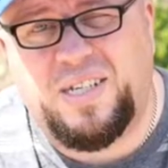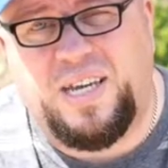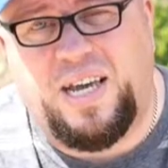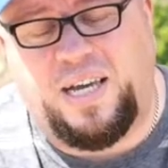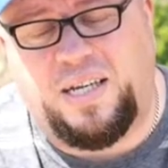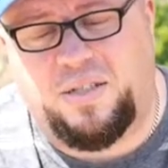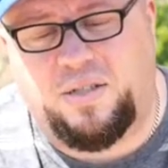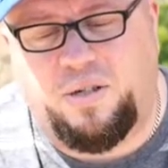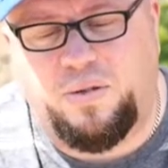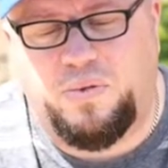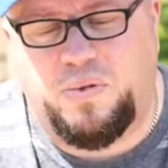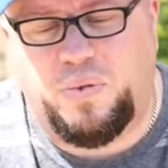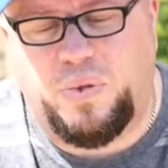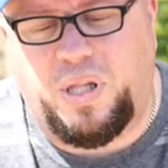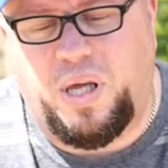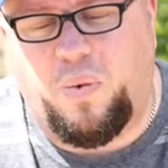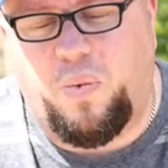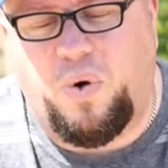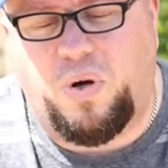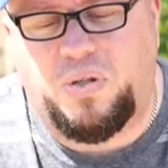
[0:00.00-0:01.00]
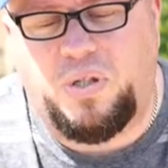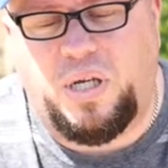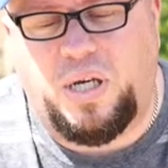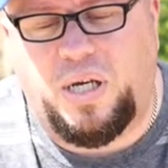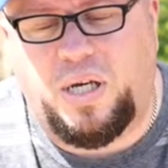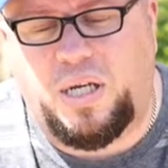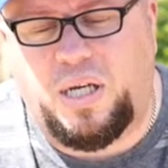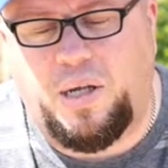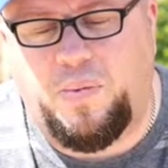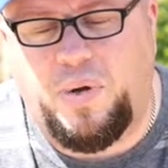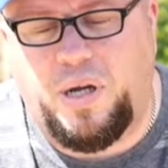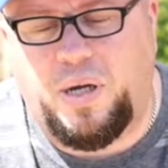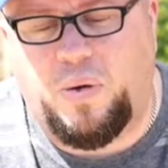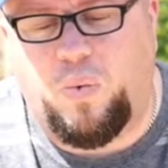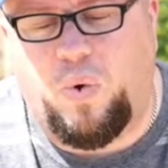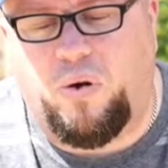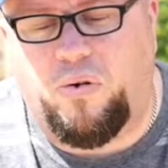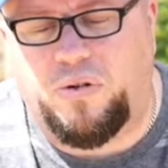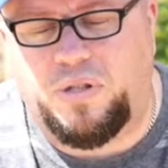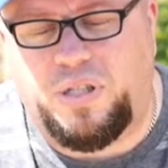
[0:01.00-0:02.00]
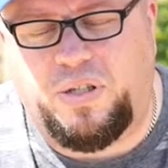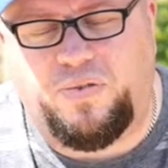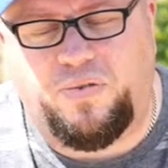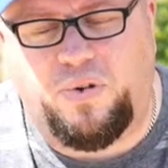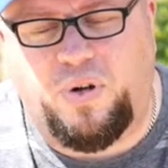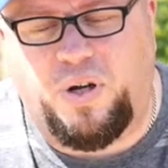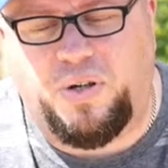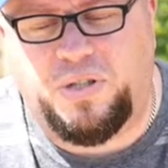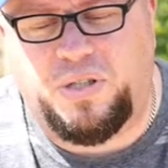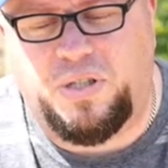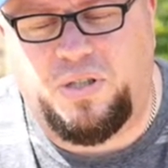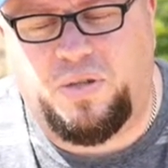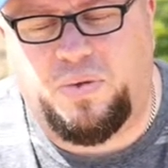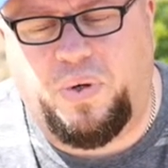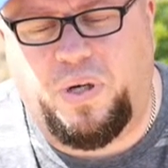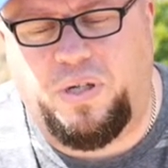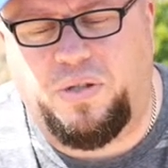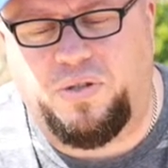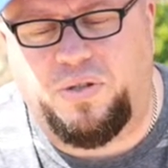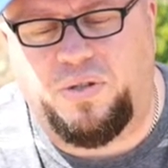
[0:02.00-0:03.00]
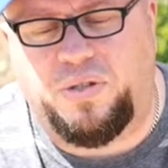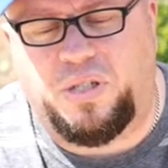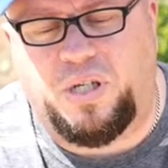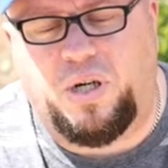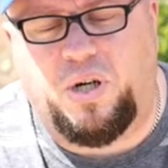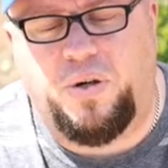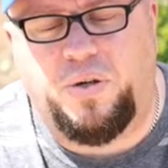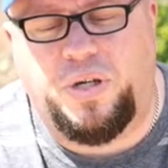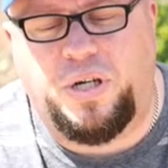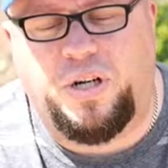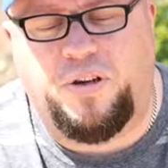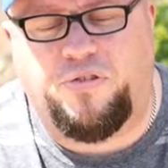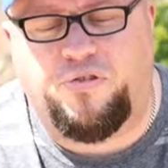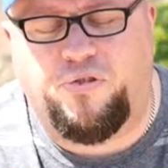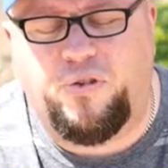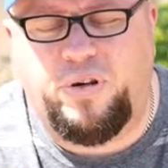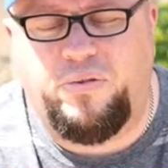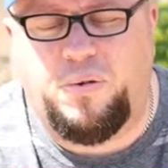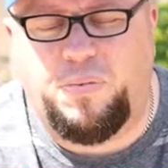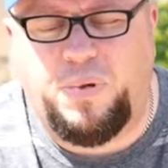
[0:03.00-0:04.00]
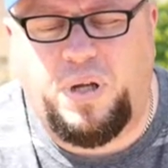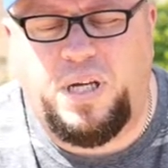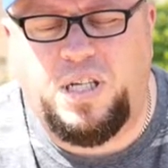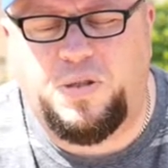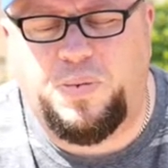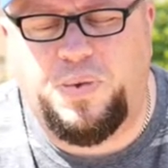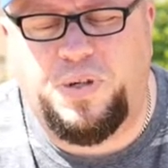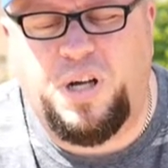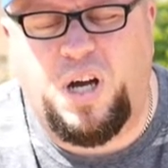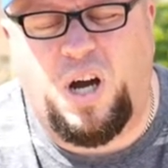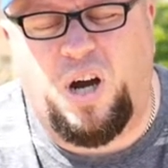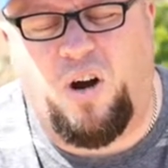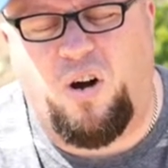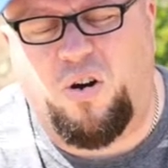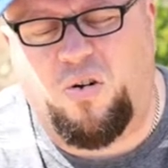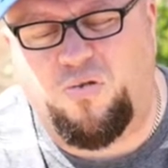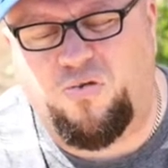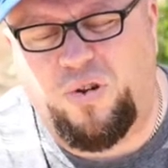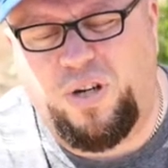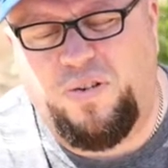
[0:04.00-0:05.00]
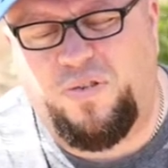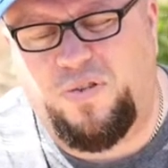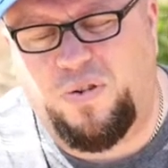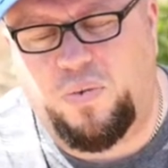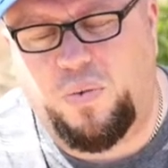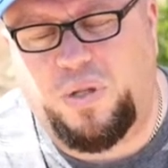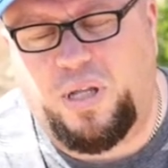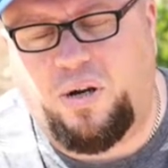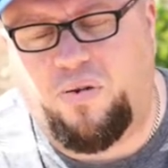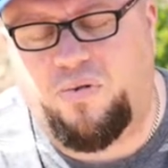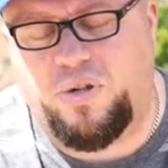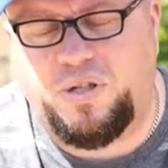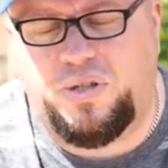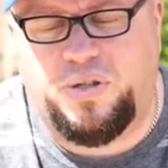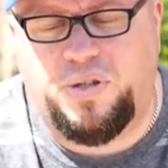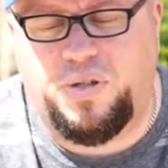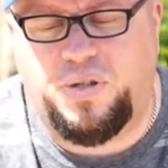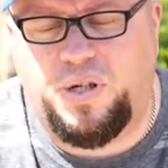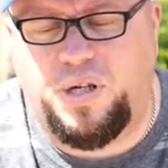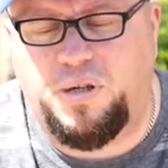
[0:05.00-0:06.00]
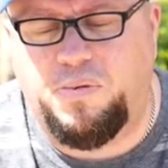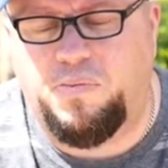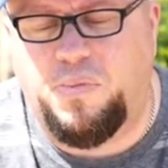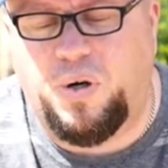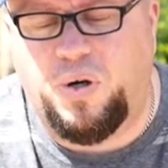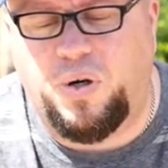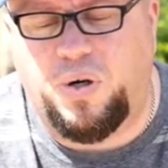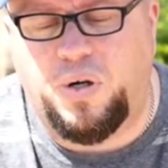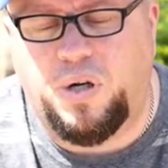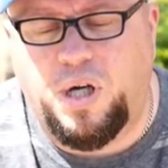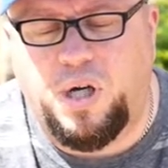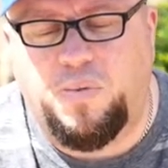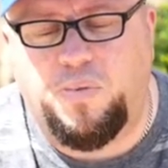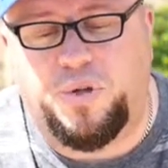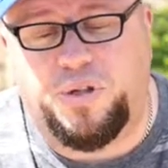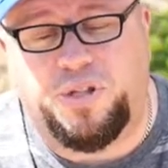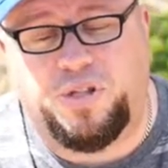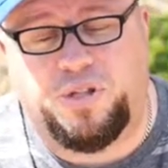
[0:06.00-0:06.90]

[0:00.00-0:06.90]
case comes with a one-year limited warranty for all situations, including a free replacement or a refund without return and more, but the